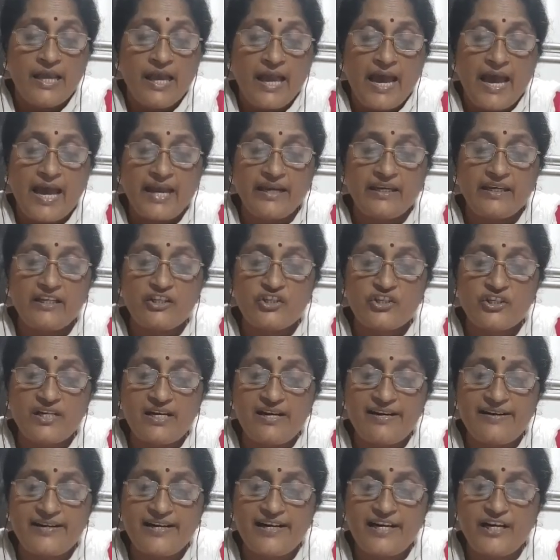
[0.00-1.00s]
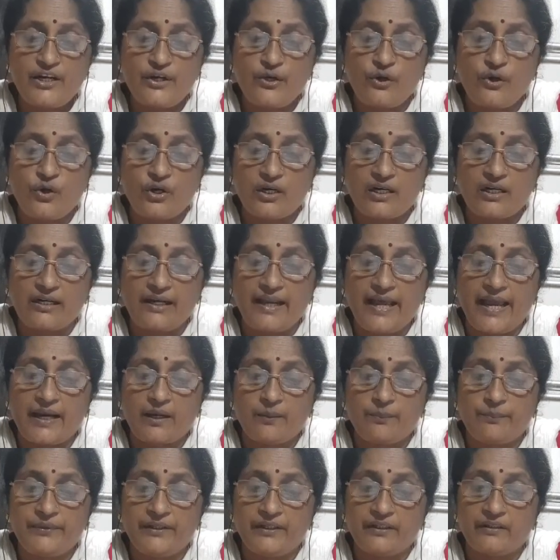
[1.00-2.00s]
And the children look
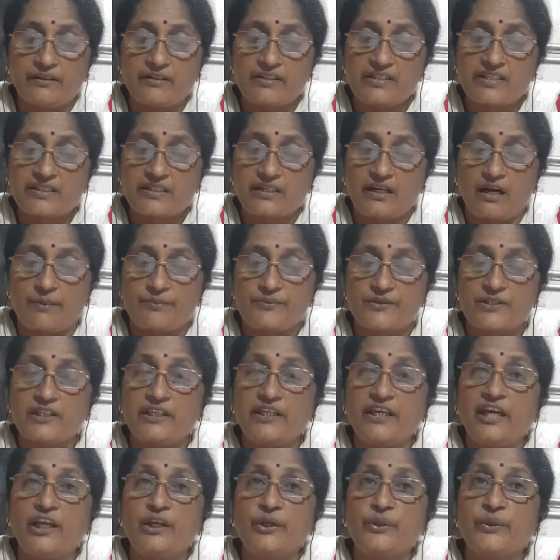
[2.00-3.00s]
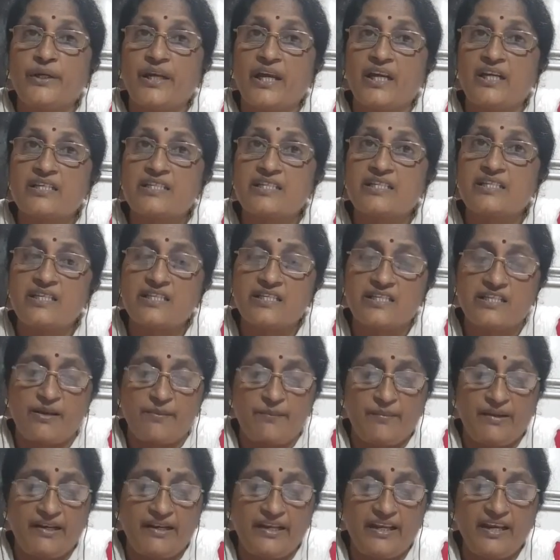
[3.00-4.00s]
like beer's cups. Here you can say
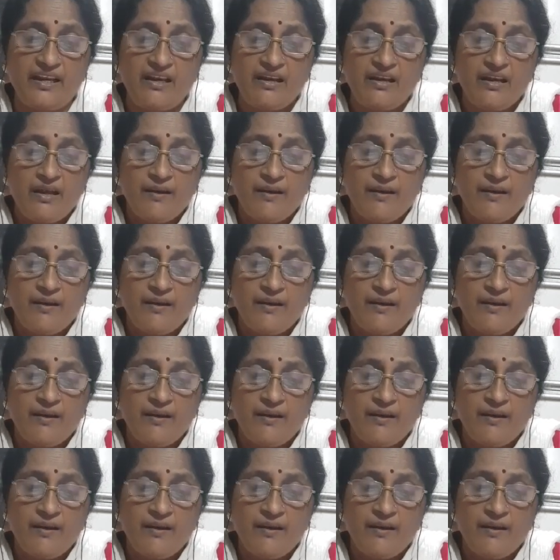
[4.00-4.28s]
simile.